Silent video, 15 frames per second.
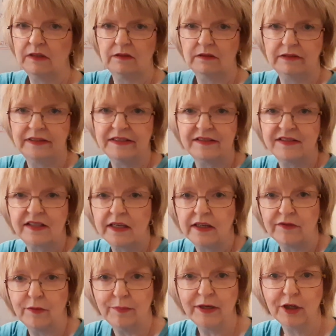It didn't say of
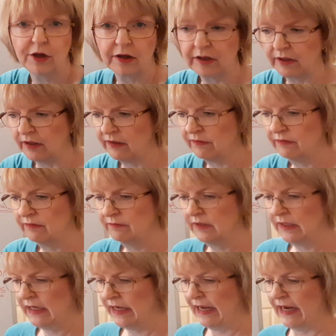America,
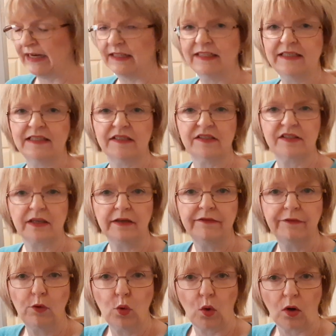and it didn't say
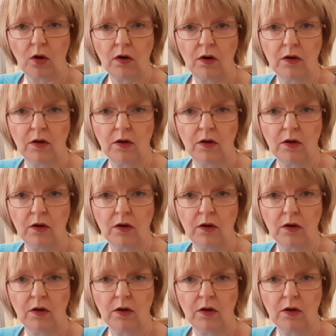for.